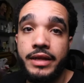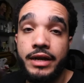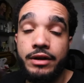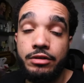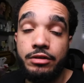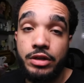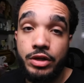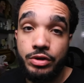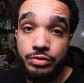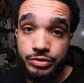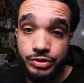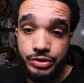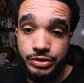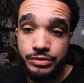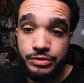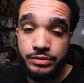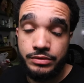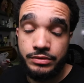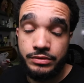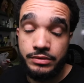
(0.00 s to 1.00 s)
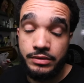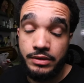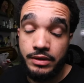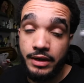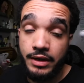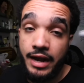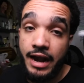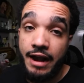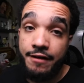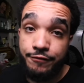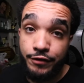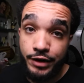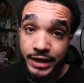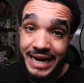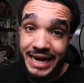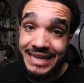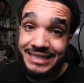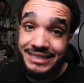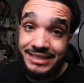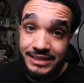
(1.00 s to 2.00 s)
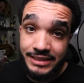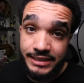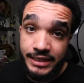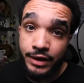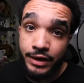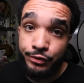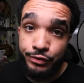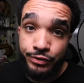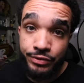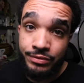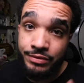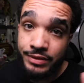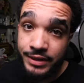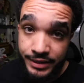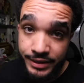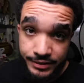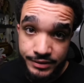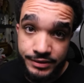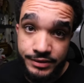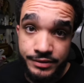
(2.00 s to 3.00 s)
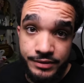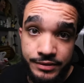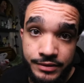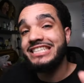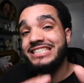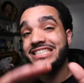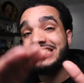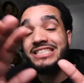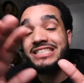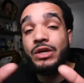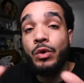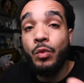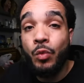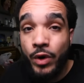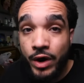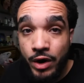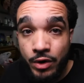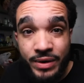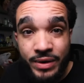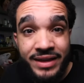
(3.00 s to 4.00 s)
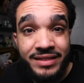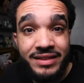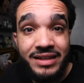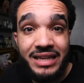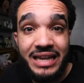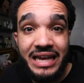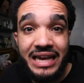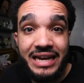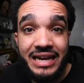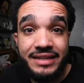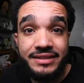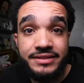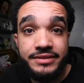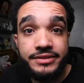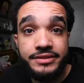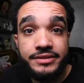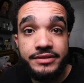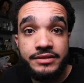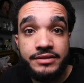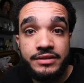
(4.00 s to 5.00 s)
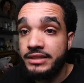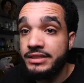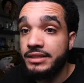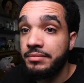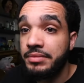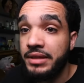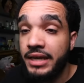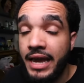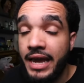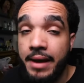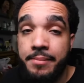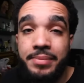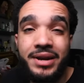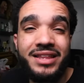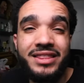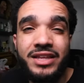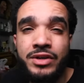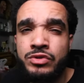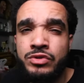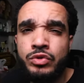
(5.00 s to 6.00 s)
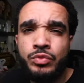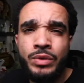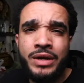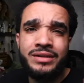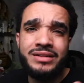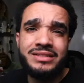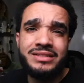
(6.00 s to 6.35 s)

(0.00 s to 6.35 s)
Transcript: Los, I forgot to tell you this. Somewhere around the lines, something happened. I think it was around